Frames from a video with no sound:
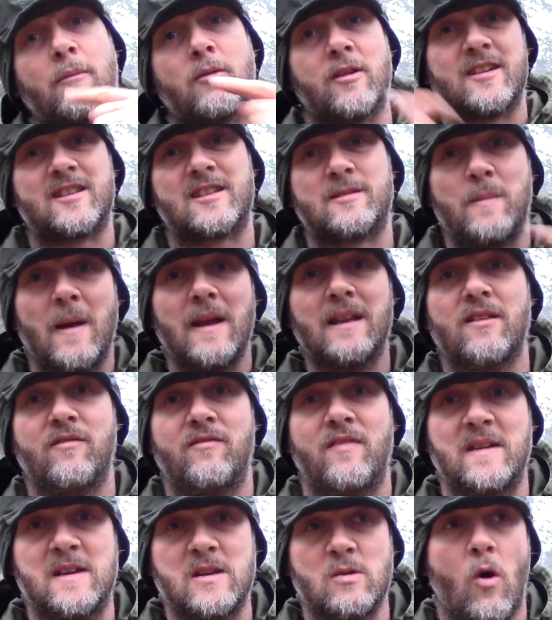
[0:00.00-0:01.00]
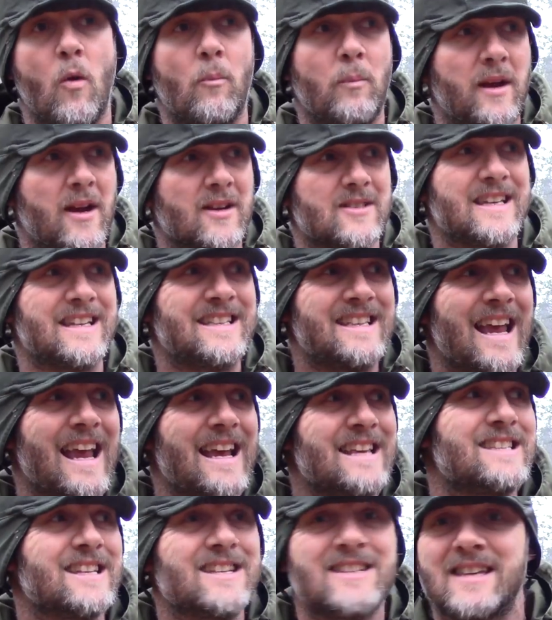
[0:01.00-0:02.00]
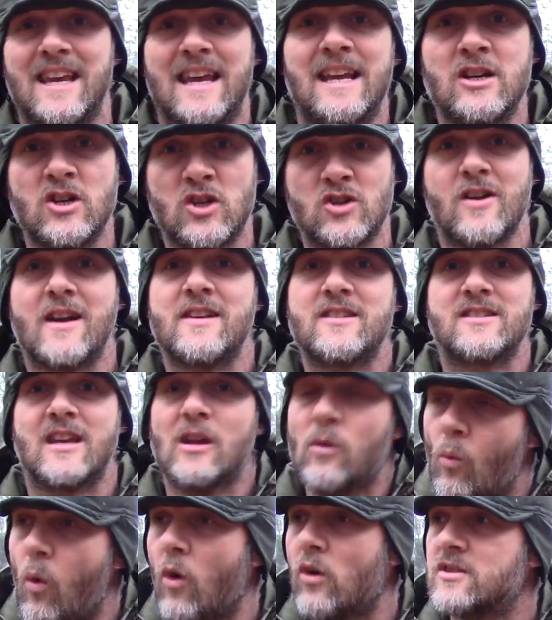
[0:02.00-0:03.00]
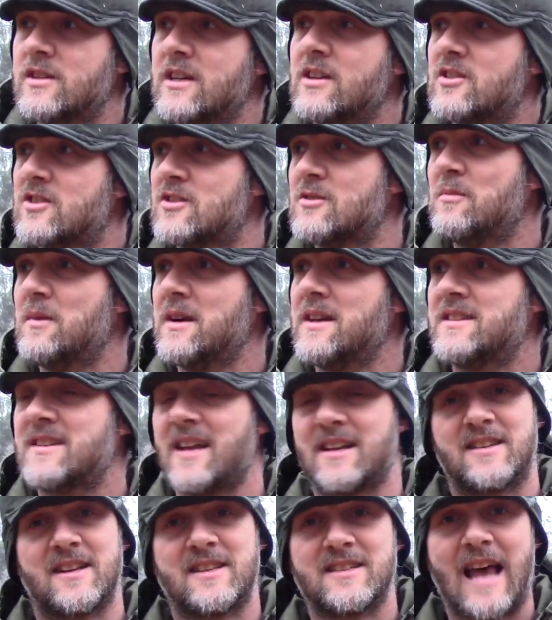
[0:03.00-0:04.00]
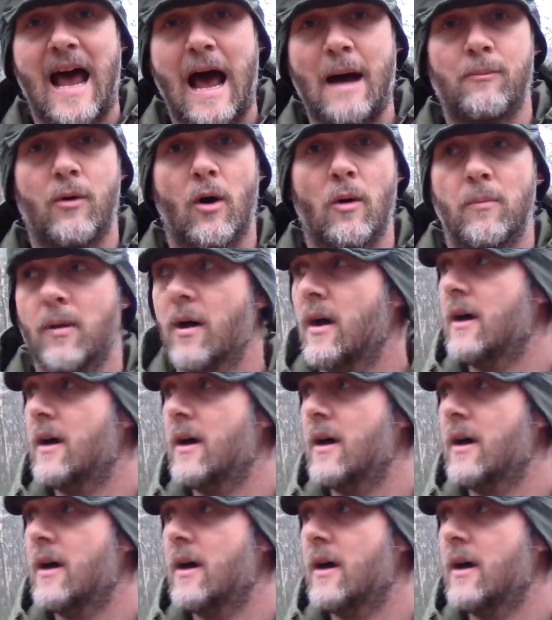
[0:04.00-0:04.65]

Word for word: I'm going to speed the video up because it isn't interesting watching somebody set a tarp up